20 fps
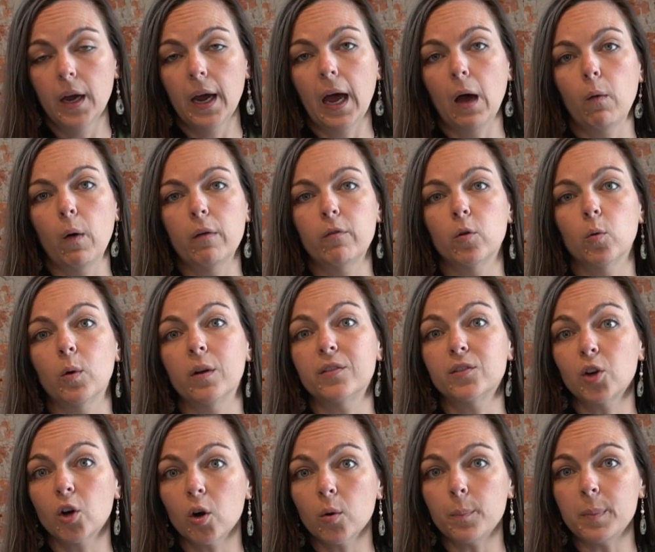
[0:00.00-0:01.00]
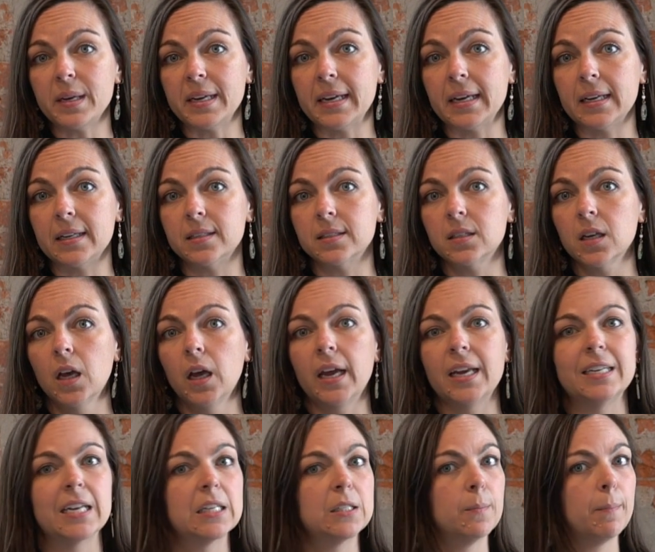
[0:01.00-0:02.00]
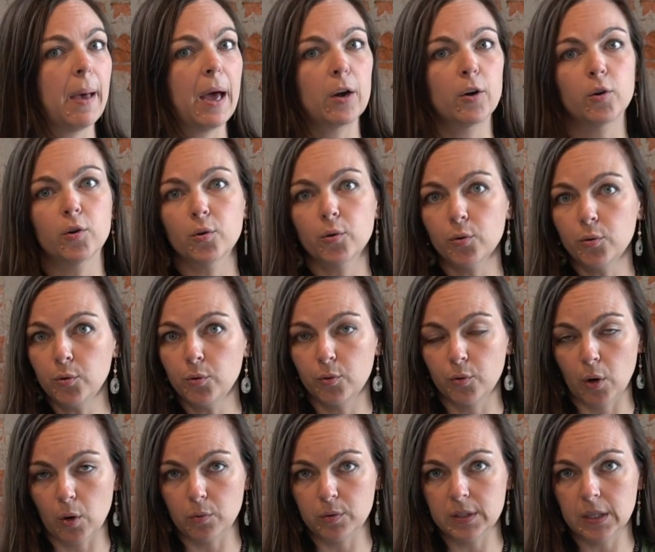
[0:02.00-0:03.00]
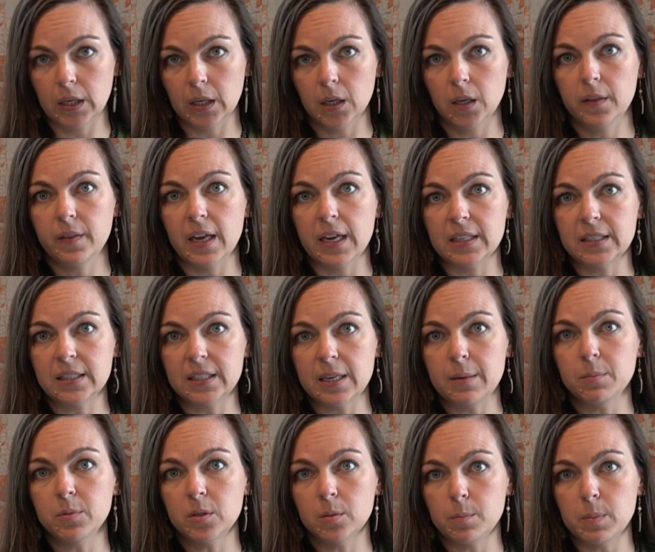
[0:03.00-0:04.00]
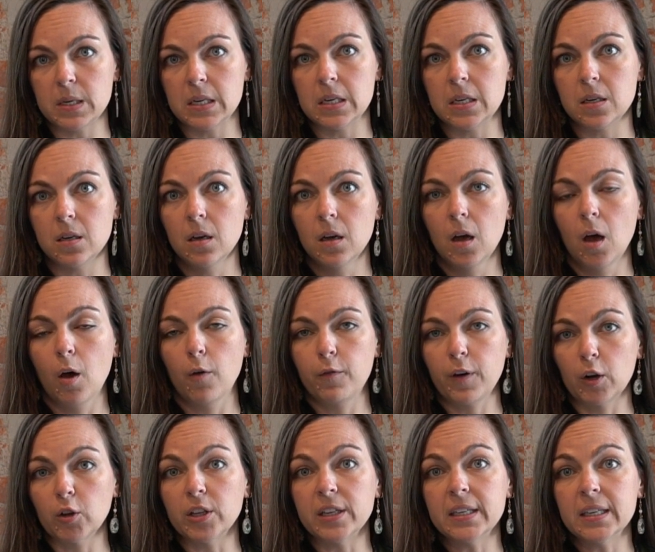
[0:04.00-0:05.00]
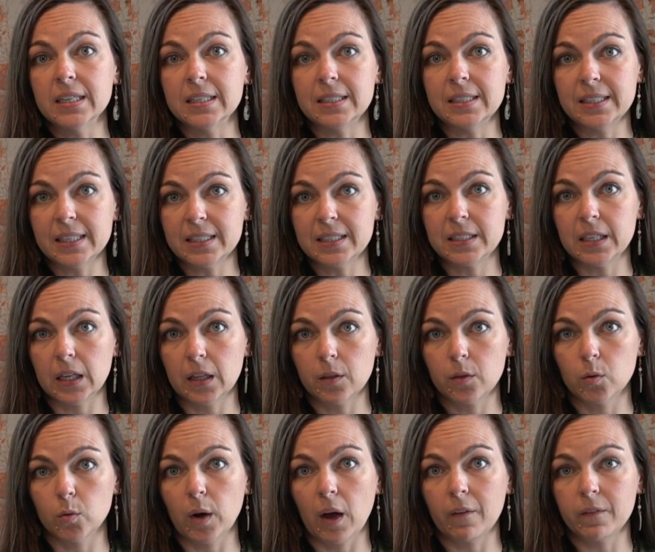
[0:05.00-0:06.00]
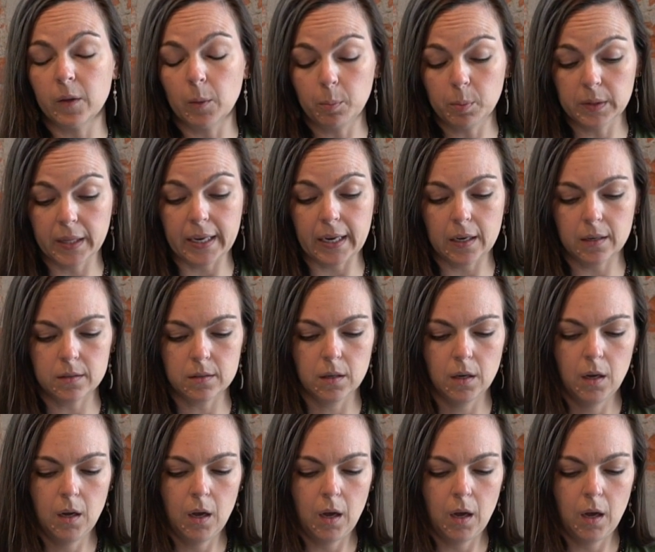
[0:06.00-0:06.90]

However, with terpenes, it doesn't matter who grows it, they seem to be fairly consistent throughout the plant.